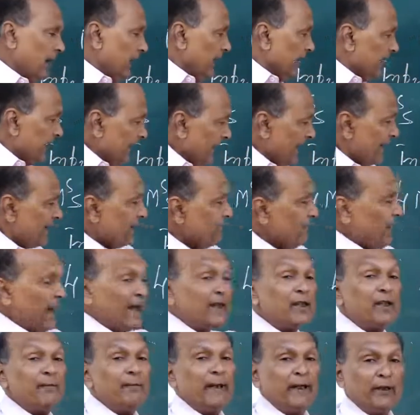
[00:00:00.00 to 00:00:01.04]
This
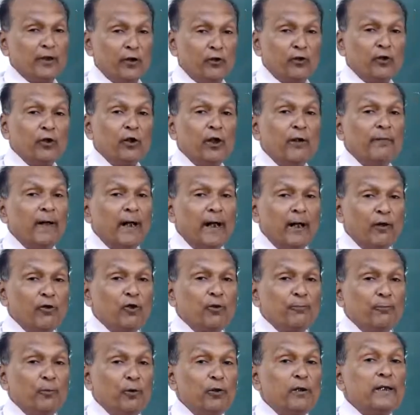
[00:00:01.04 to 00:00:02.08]
maximization of
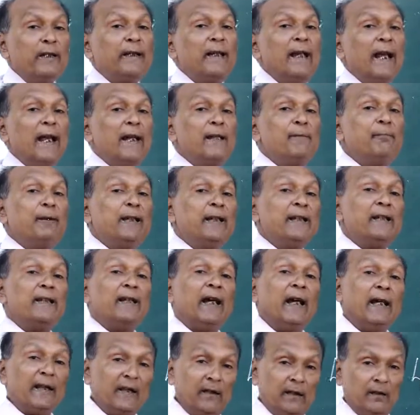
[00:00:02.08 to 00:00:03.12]
output can be
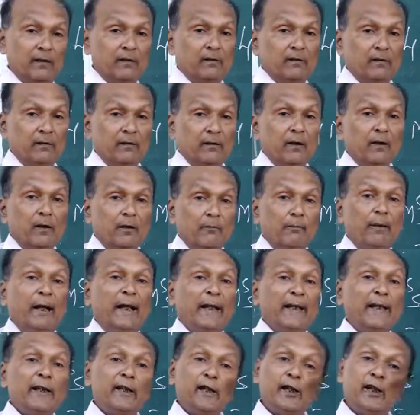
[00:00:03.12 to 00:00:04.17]
done
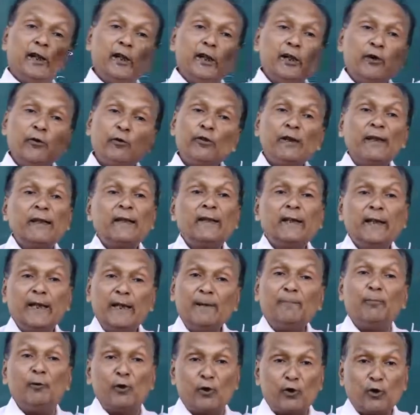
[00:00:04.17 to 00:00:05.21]
by reducing the
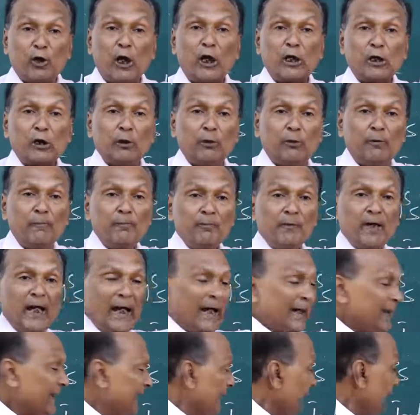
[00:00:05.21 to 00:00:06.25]
inputs also.
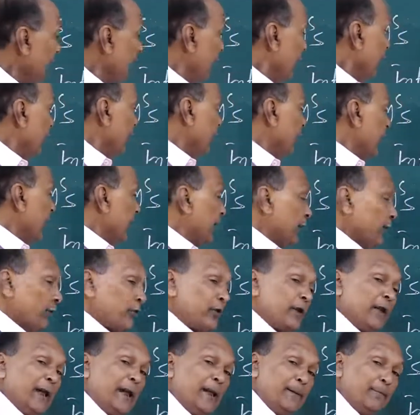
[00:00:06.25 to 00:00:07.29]
Either you reduce
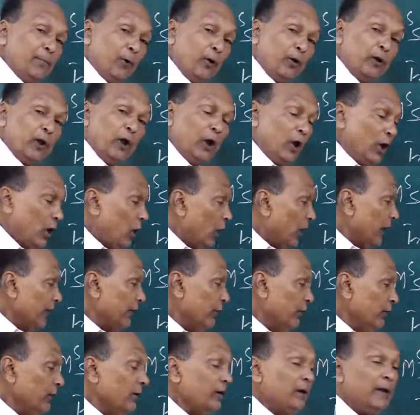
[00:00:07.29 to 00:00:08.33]
the input or
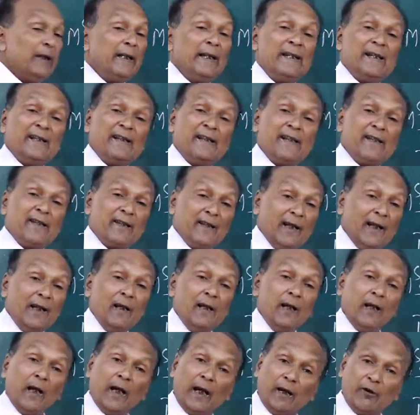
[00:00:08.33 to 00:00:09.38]
you increase the
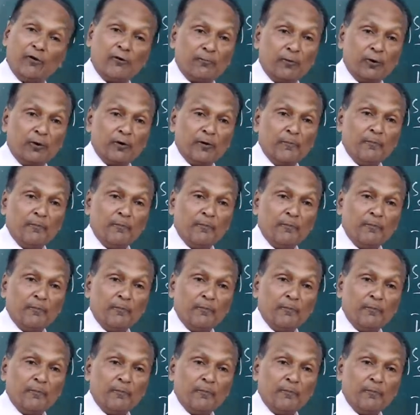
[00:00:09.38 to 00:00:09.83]
output.